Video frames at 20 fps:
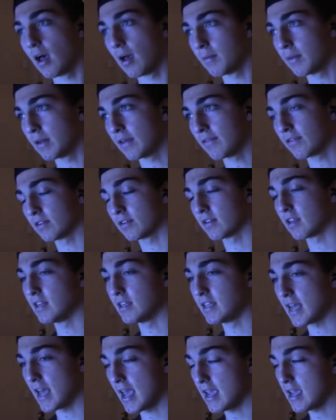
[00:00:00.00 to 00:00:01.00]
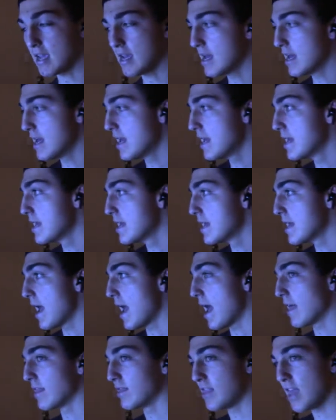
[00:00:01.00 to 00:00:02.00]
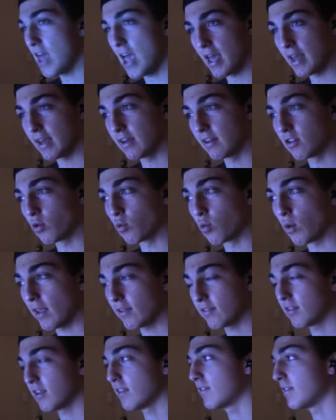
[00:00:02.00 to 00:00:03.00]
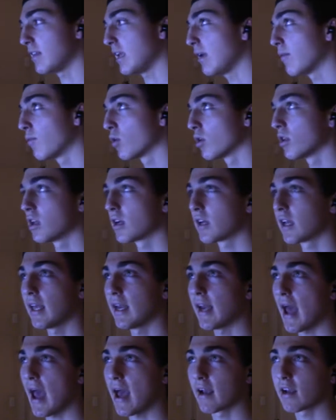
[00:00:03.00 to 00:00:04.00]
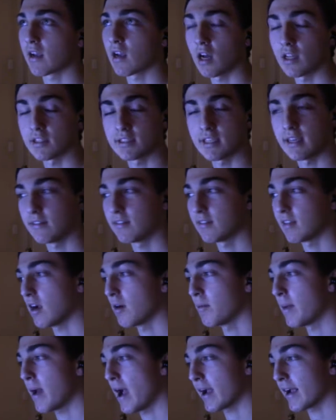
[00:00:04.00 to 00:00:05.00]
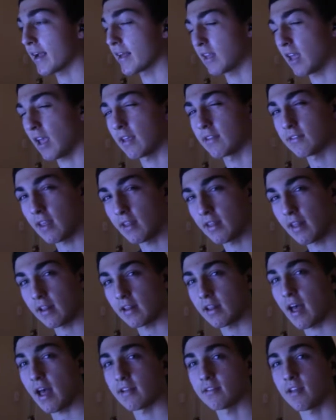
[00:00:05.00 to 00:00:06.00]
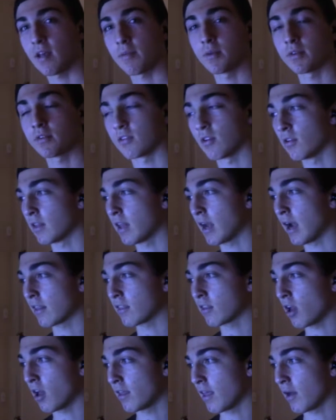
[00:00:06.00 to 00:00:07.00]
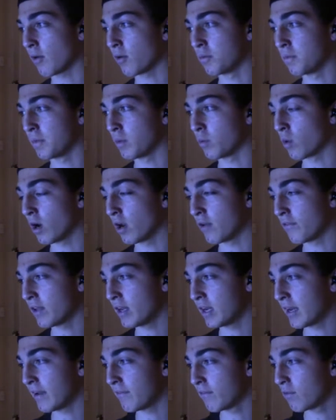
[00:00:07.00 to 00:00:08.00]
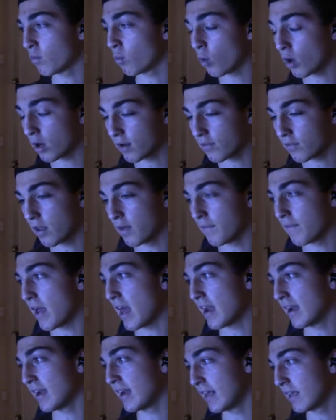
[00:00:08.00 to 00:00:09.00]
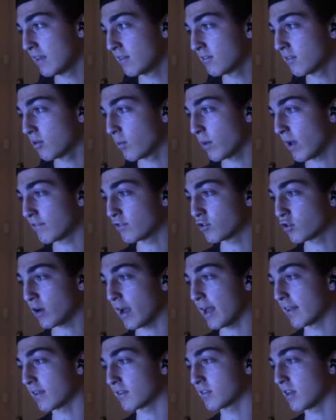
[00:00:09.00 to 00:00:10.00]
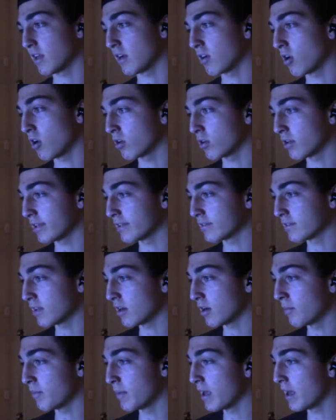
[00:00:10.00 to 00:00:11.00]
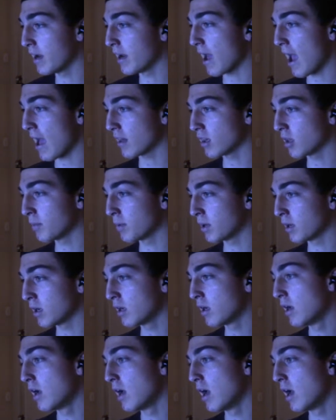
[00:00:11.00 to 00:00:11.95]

even today. And then the rest of the team, we're looking at Conte center back. I think I said that last episode that I thought that would be one of them, and it is. We have Trent Alexander-Arnold at center mid, Alaba